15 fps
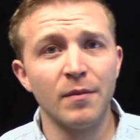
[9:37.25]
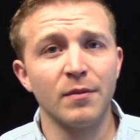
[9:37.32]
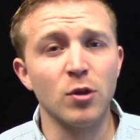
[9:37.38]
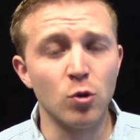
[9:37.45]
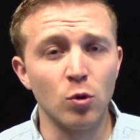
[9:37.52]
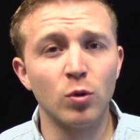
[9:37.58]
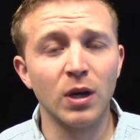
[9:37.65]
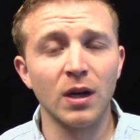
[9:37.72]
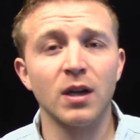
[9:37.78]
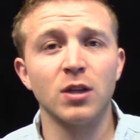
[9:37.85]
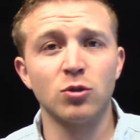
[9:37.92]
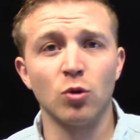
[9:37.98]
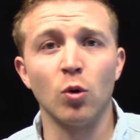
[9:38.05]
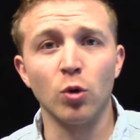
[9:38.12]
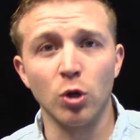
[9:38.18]
You can
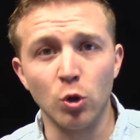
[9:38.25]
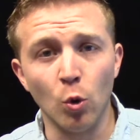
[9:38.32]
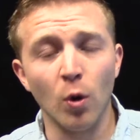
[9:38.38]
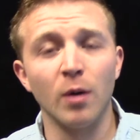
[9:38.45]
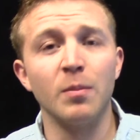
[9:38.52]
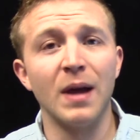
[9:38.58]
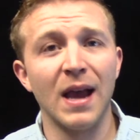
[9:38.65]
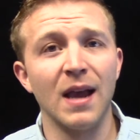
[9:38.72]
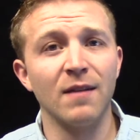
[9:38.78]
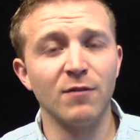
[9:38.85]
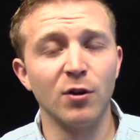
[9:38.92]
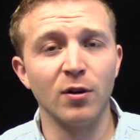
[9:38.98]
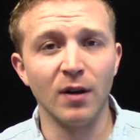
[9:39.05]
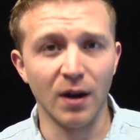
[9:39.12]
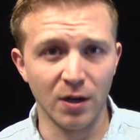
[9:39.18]
control your
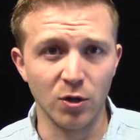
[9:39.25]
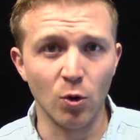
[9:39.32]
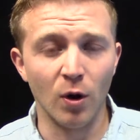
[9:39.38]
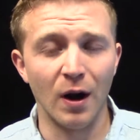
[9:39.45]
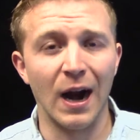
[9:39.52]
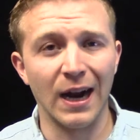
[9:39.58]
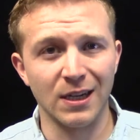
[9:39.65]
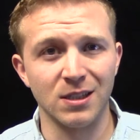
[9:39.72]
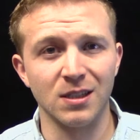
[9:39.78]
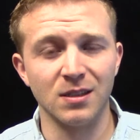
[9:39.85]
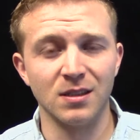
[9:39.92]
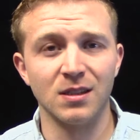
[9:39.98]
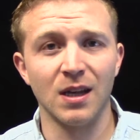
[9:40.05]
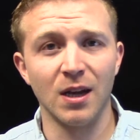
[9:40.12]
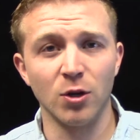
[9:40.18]
behavior and your
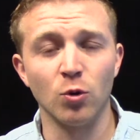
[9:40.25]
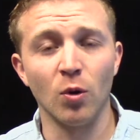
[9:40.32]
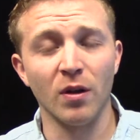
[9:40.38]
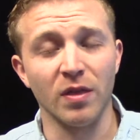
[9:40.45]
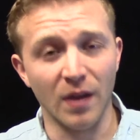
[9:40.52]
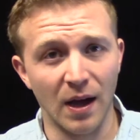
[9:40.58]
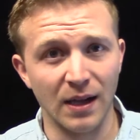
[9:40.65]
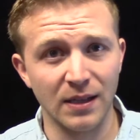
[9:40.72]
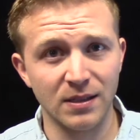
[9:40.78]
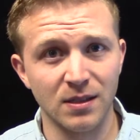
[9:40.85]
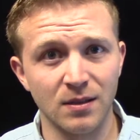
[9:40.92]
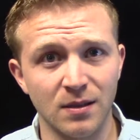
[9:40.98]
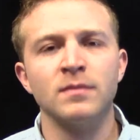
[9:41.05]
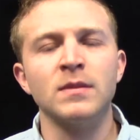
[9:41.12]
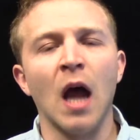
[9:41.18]
actions and your thoughts.
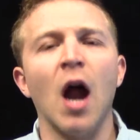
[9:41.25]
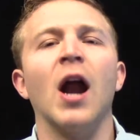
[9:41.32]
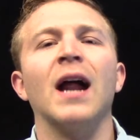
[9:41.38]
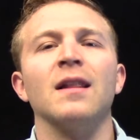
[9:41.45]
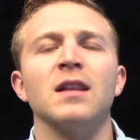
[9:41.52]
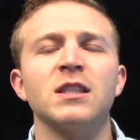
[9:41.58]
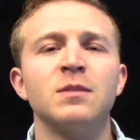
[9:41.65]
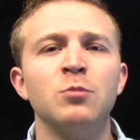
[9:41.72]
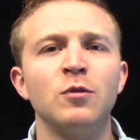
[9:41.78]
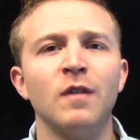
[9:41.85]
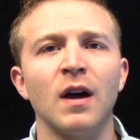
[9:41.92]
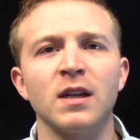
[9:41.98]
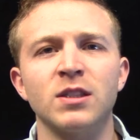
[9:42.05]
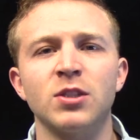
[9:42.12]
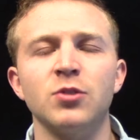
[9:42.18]
All right, let's move
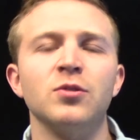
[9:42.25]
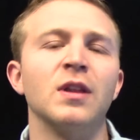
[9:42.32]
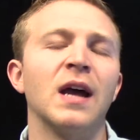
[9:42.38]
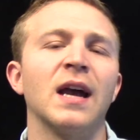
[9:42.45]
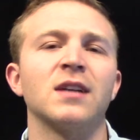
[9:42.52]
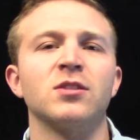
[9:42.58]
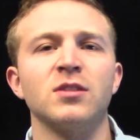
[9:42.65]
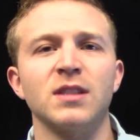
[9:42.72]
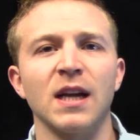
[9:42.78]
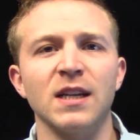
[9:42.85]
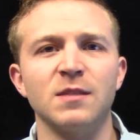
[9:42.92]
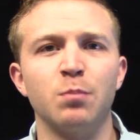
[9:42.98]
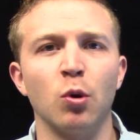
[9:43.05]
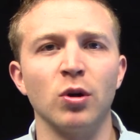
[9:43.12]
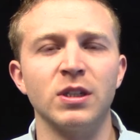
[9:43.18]
on to the exercise
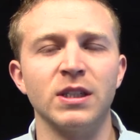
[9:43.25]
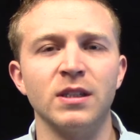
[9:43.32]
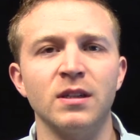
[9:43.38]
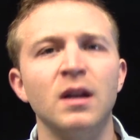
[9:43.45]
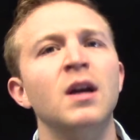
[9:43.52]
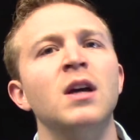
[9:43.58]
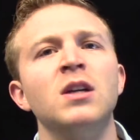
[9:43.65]
portion.